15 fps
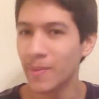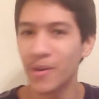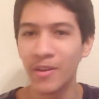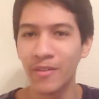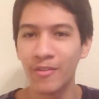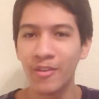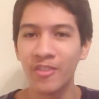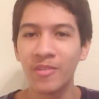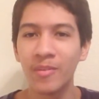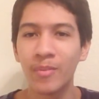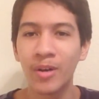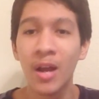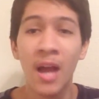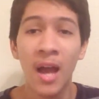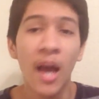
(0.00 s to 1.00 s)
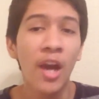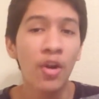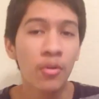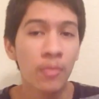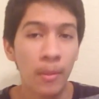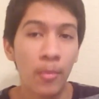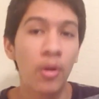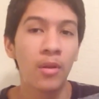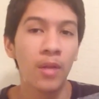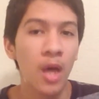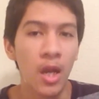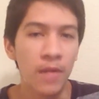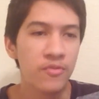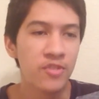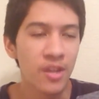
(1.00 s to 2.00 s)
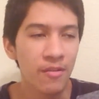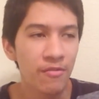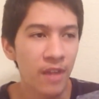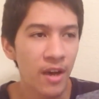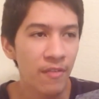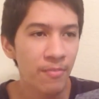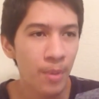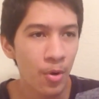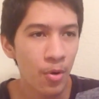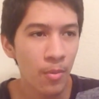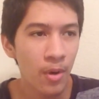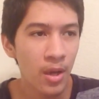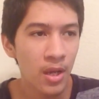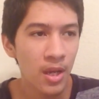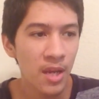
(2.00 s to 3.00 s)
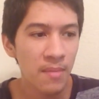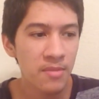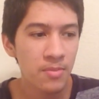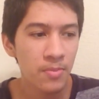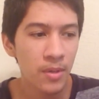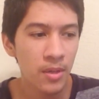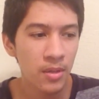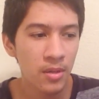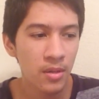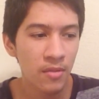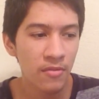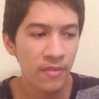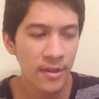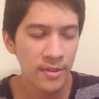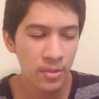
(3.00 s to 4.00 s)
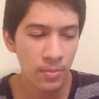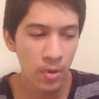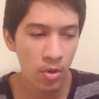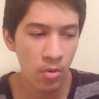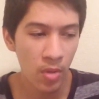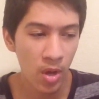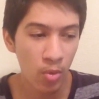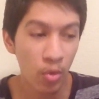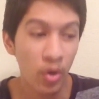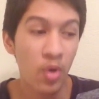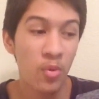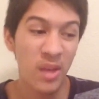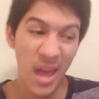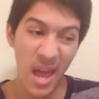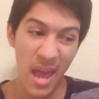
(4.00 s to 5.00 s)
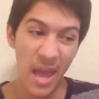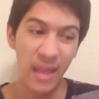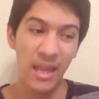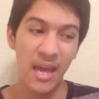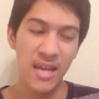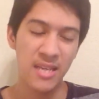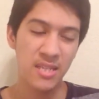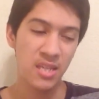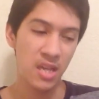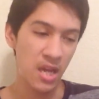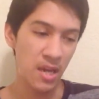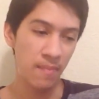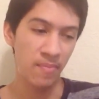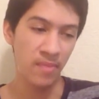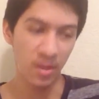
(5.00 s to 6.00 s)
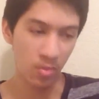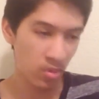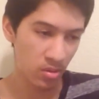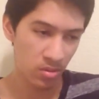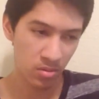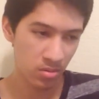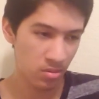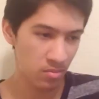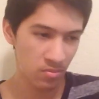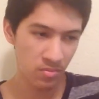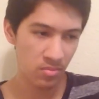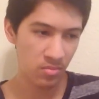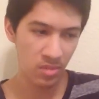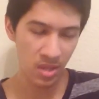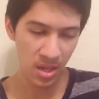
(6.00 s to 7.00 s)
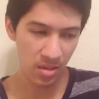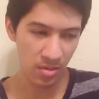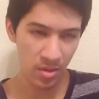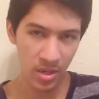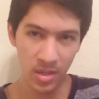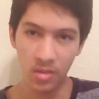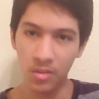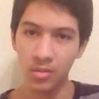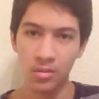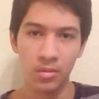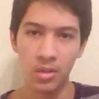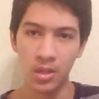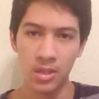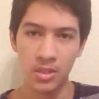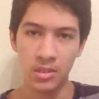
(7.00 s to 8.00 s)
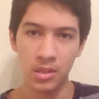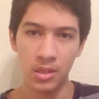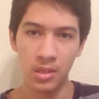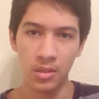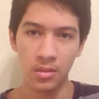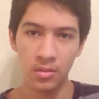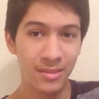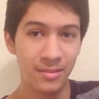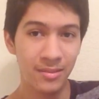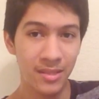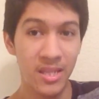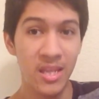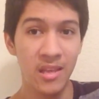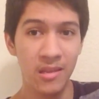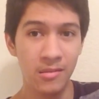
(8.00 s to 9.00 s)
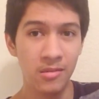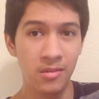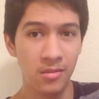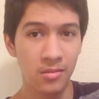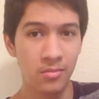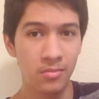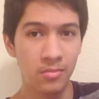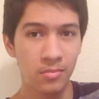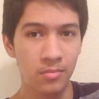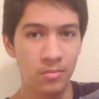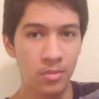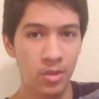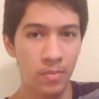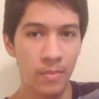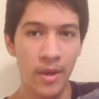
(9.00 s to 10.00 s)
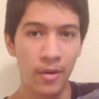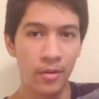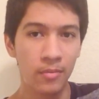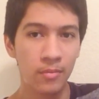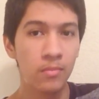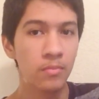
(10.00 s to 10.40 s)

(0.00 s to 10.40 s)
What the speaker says: I don't even remember. I don't remember a lot of Gen 5 Pokemon names, but the fossil Pokemon were okay last time. They weren't that great, honestly. These look better.